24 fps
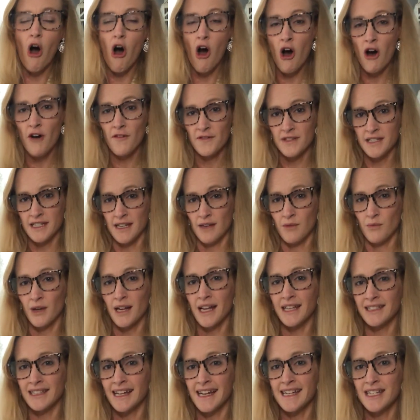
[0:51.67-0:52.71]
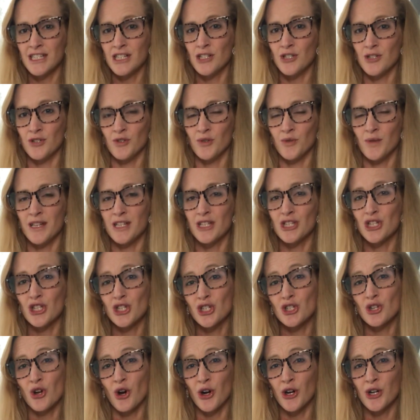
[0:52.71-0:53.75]
often what I like to do is
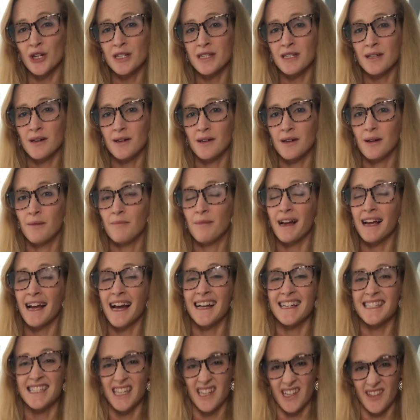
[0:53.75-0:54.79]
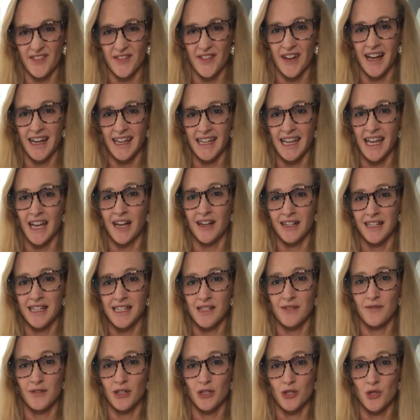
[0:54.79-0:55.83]
start by identifying
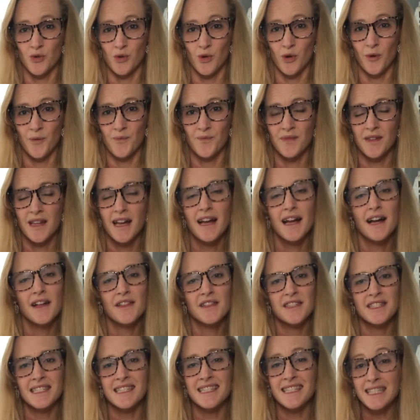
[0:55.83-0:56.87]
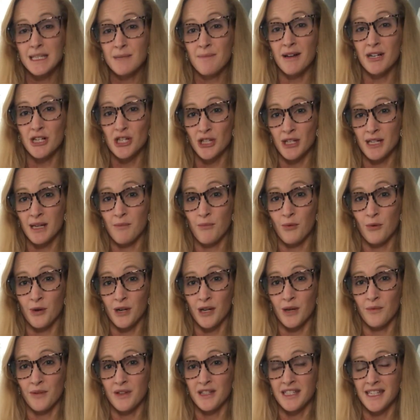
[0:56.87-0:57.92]
areas of control. This is especially
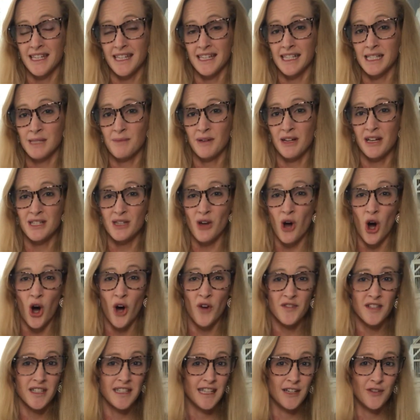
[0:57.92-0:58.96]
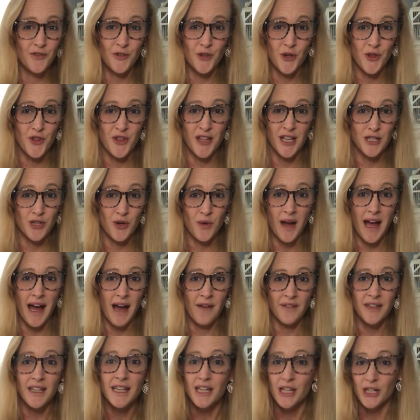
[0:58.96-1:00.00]
important with teens because often they feel that they don't
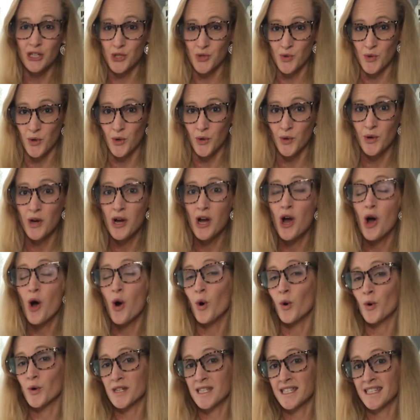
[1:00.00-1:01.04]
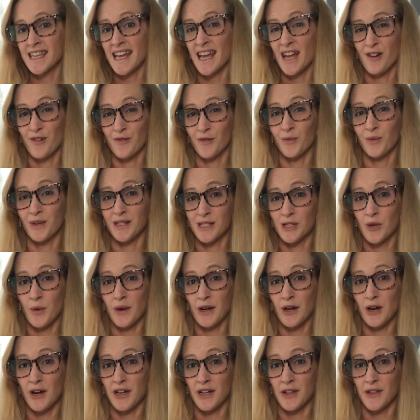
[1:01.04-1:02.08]
have any control or say over what's
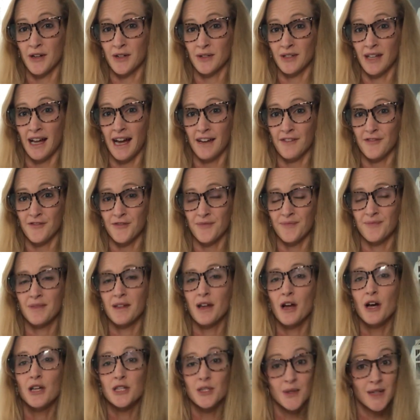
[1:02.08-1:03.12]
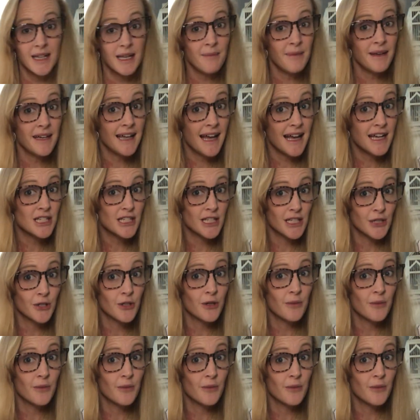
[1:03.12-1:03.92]
going on in their life. So it can be actually a